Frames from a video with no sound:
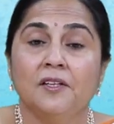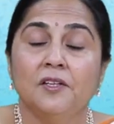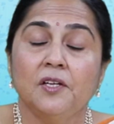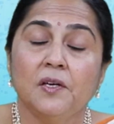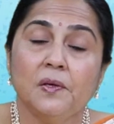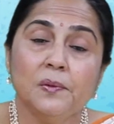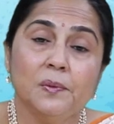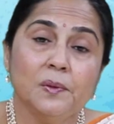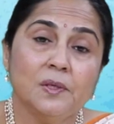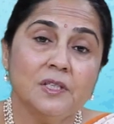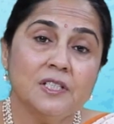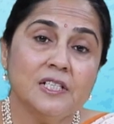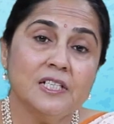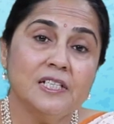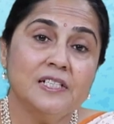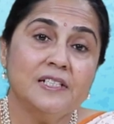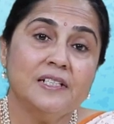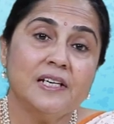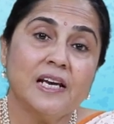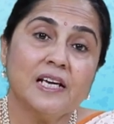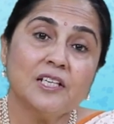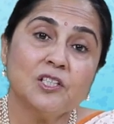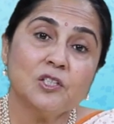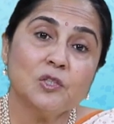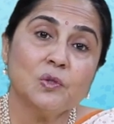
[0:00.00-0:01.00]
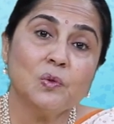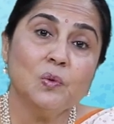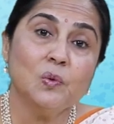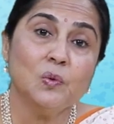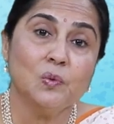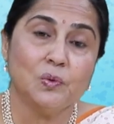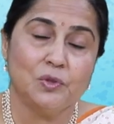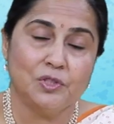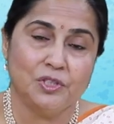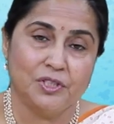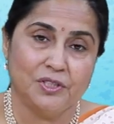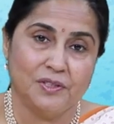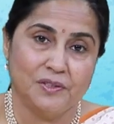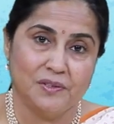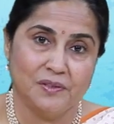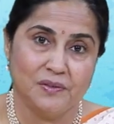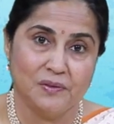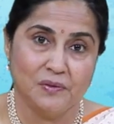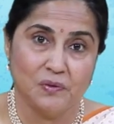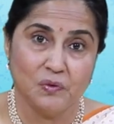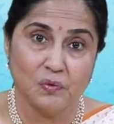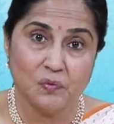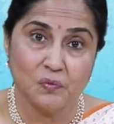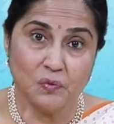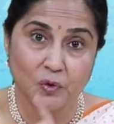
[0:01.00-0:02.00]
There was a dress code
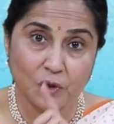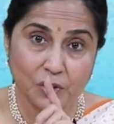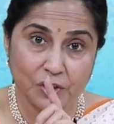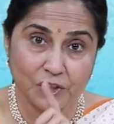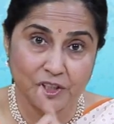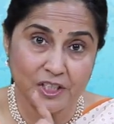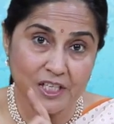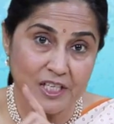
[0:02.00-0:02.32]
for